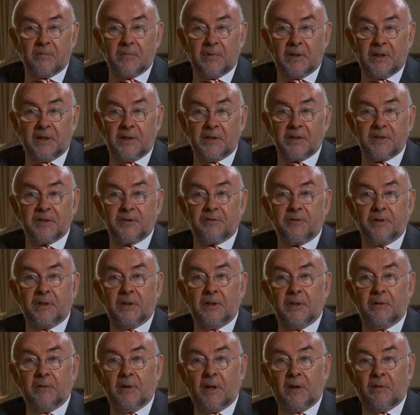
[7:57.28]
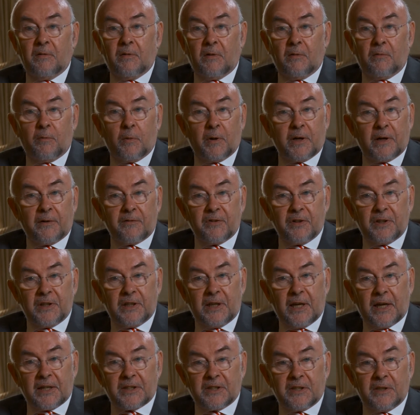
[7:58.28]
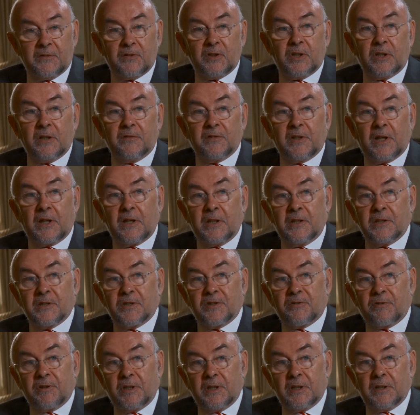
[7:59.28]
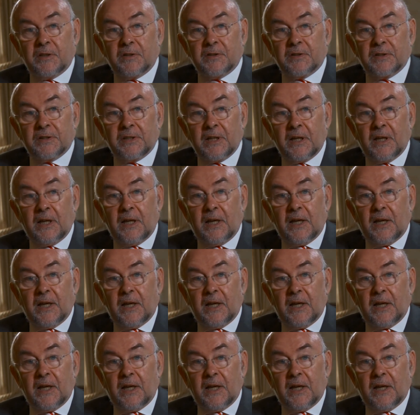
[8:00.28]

industry, whatever the activity of that industry is,